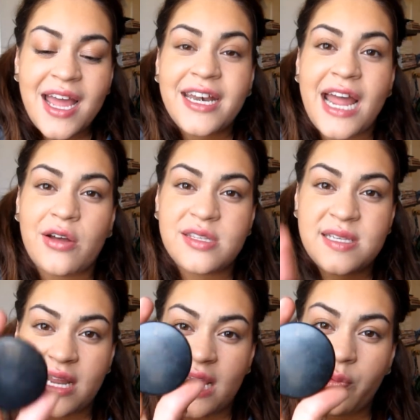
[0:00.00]
Now
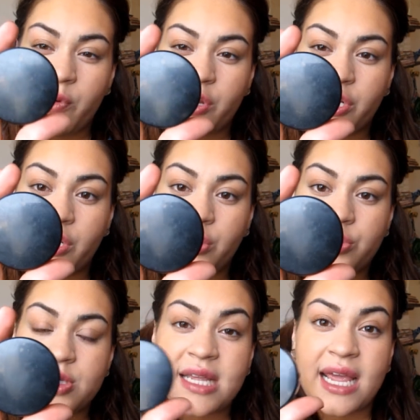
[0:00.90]
today we're going to
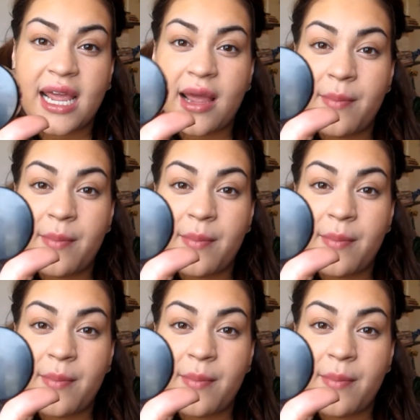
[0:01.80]
use a